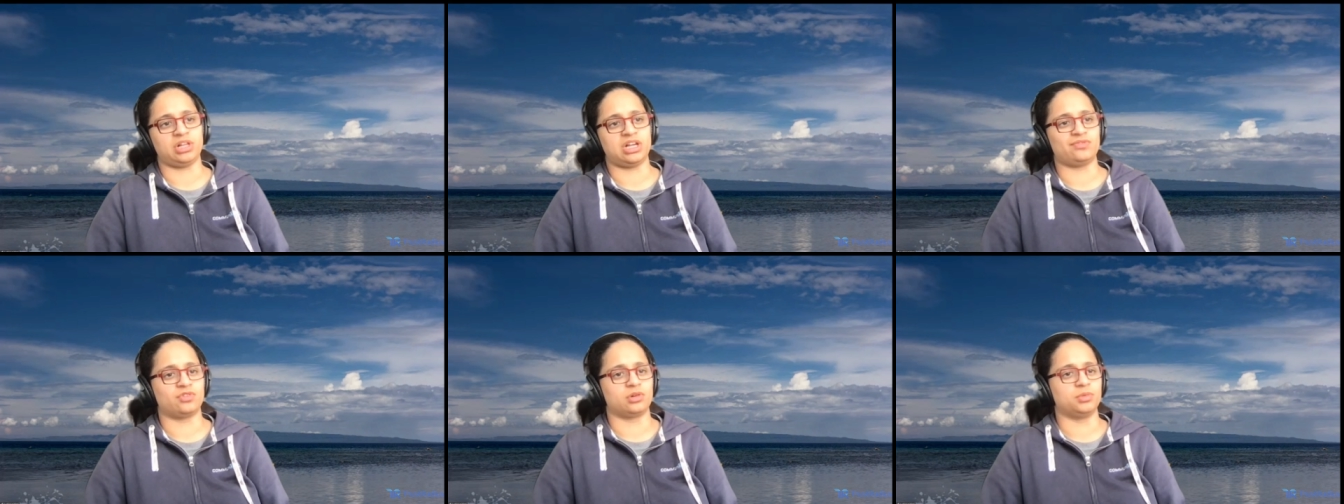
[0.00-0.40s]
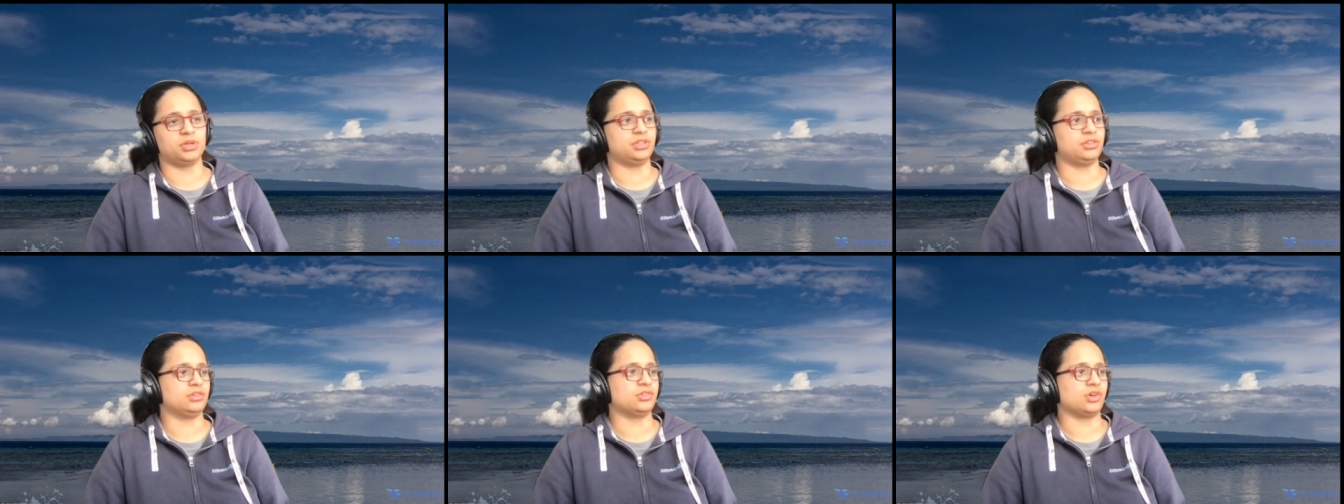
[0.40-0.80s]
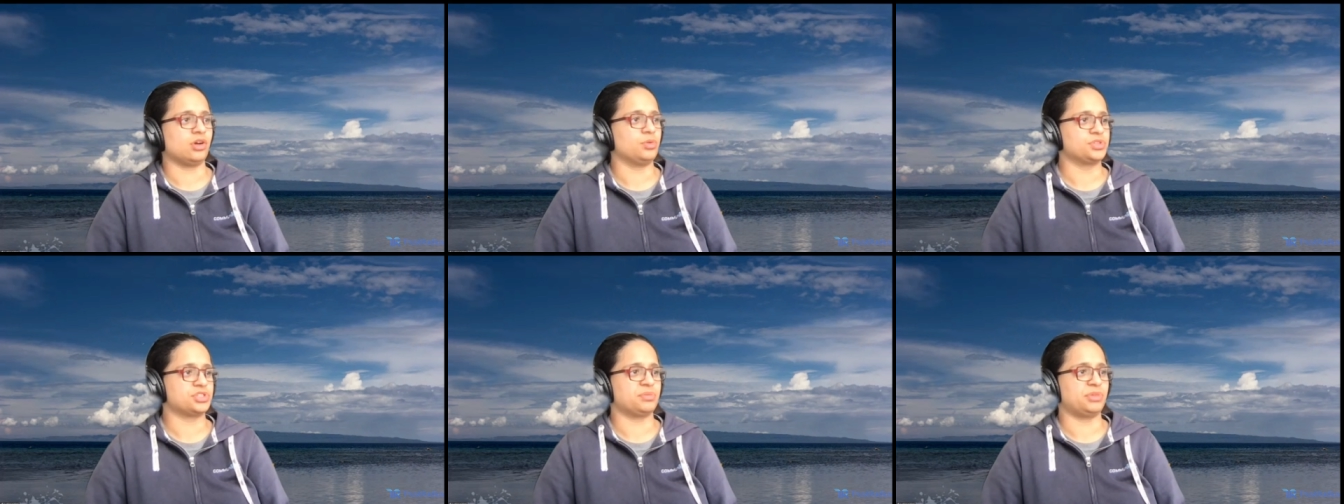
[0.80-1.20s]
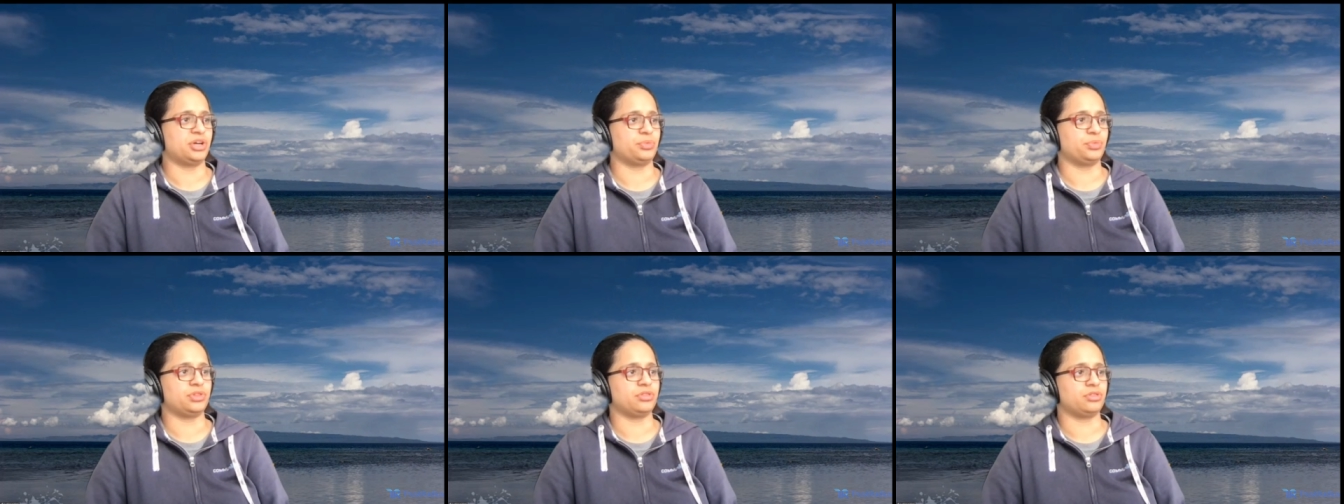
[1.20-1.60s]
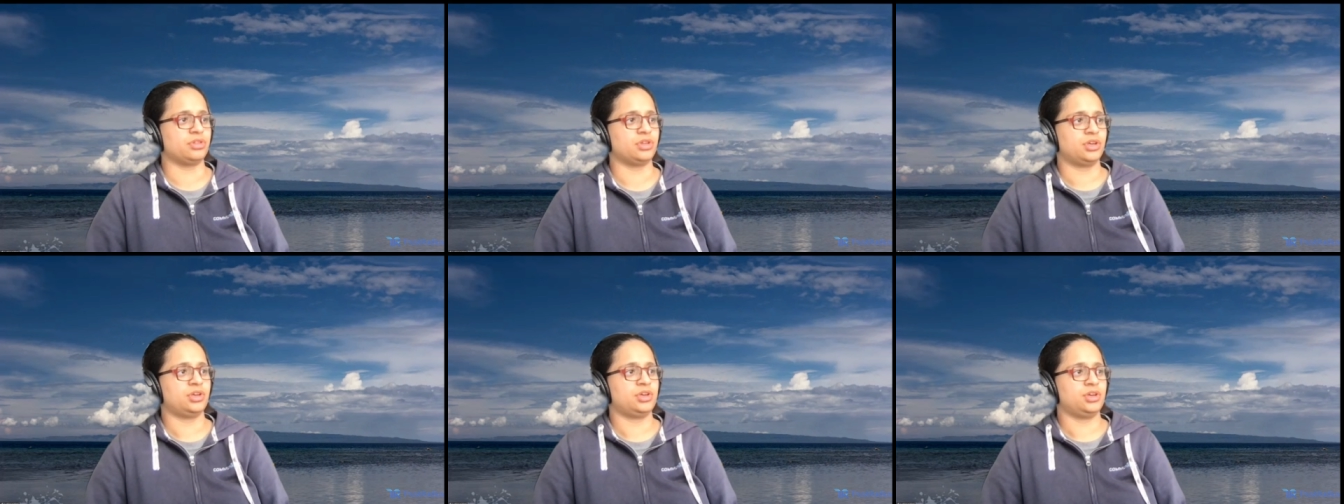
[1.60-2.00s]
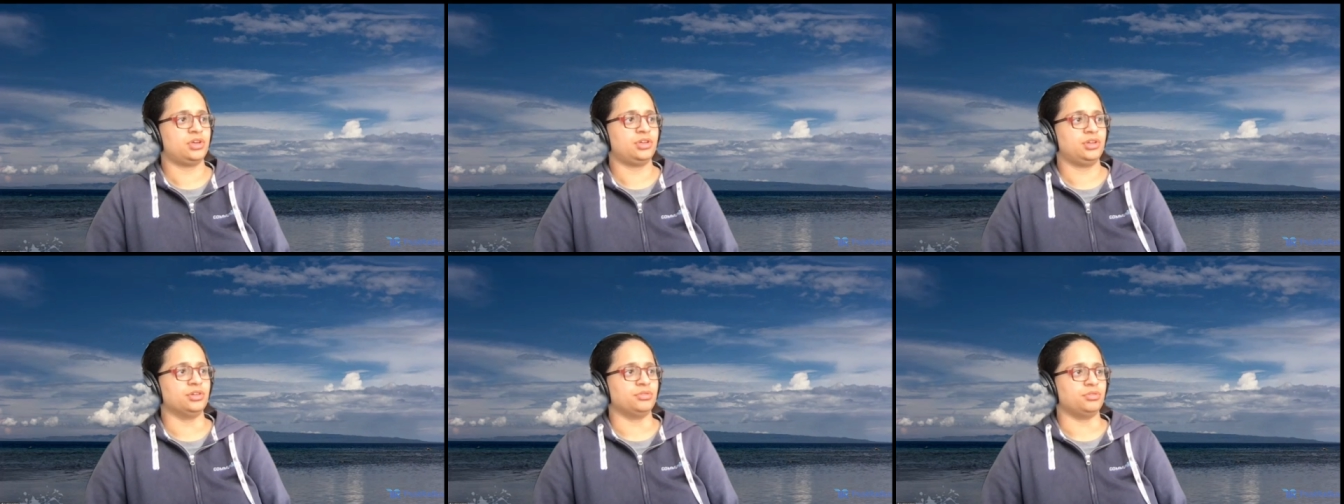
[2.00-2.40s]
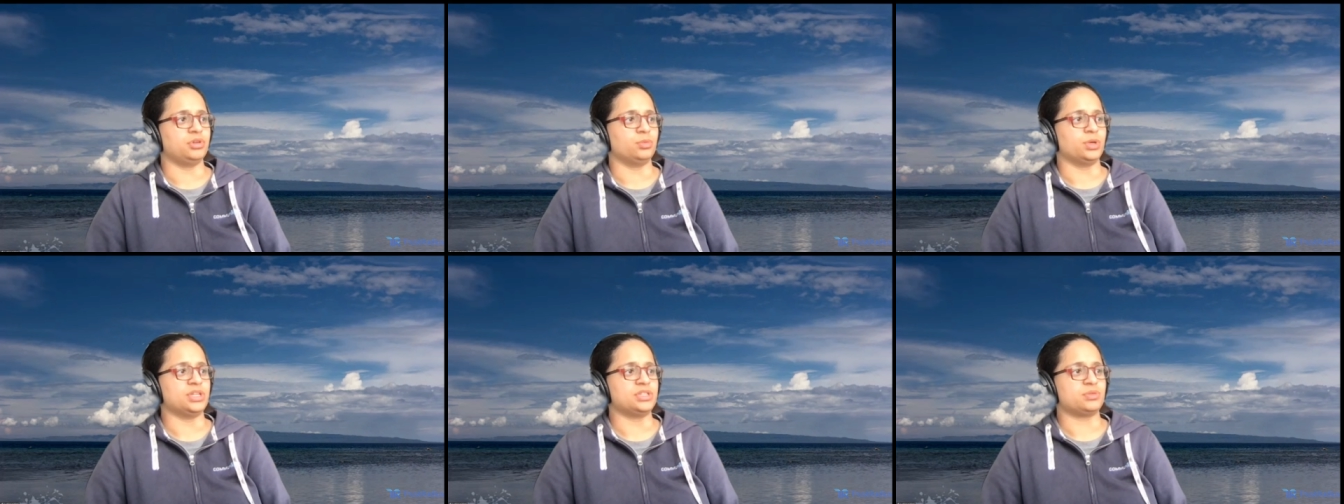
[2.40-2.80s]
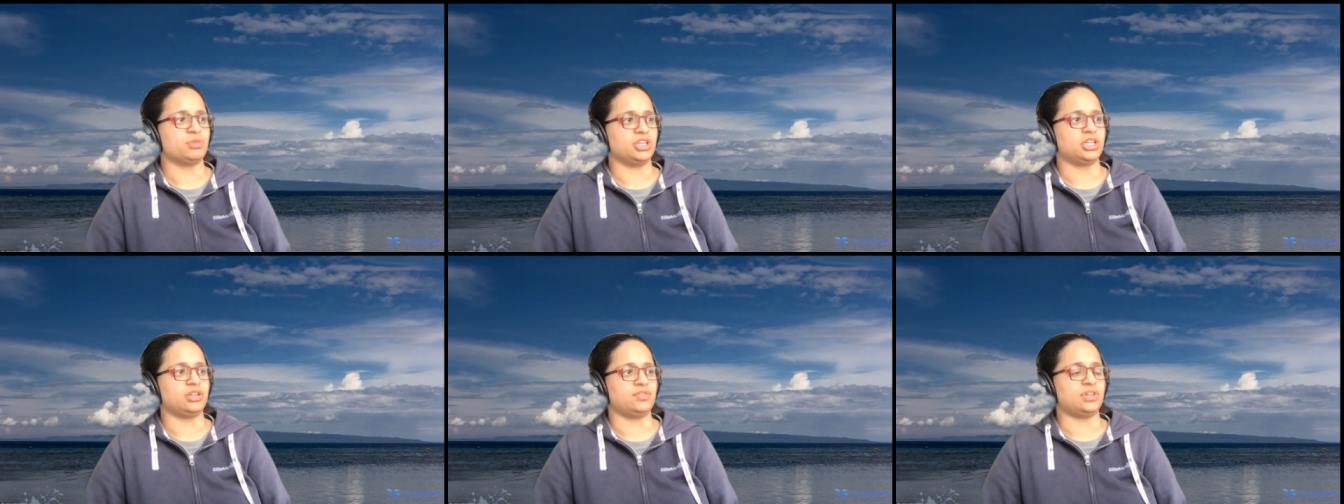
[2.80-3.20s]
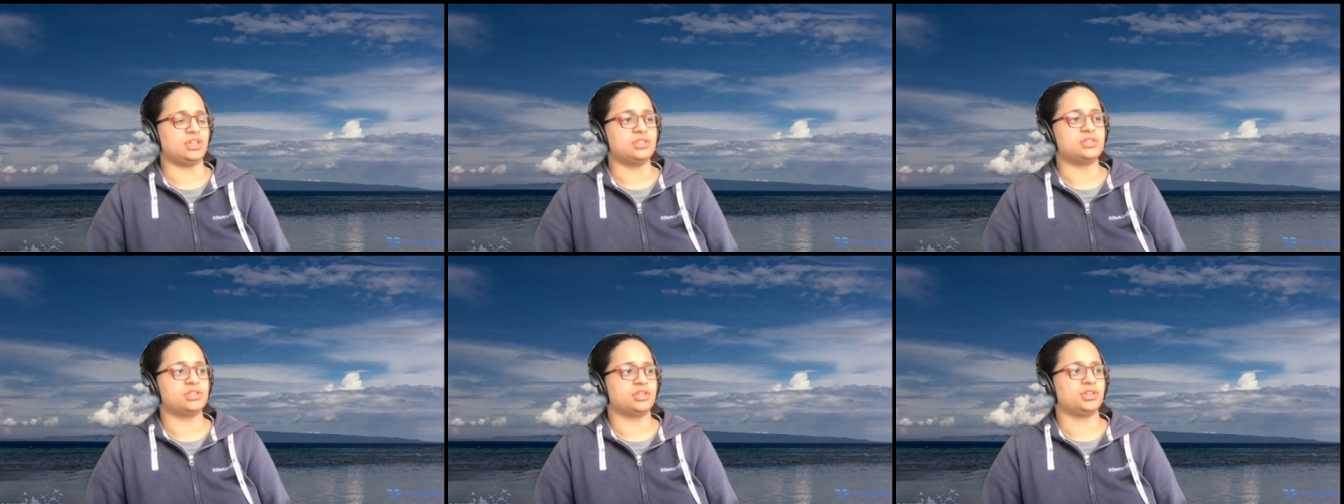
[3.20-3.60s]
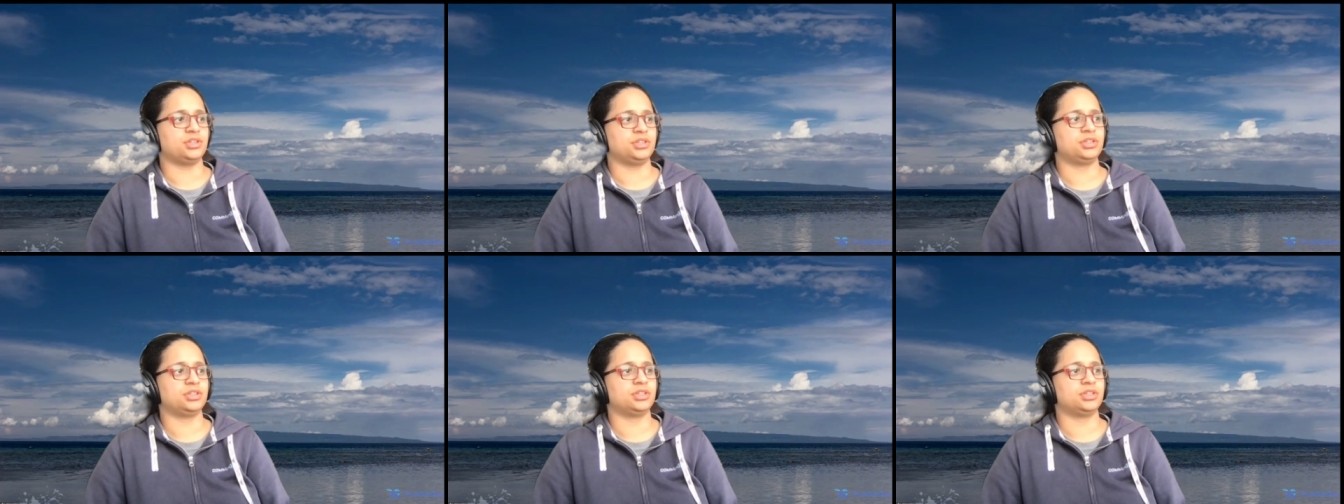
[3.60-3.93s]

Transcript: platform, and they're always coming out with you know new ways to make it even easier.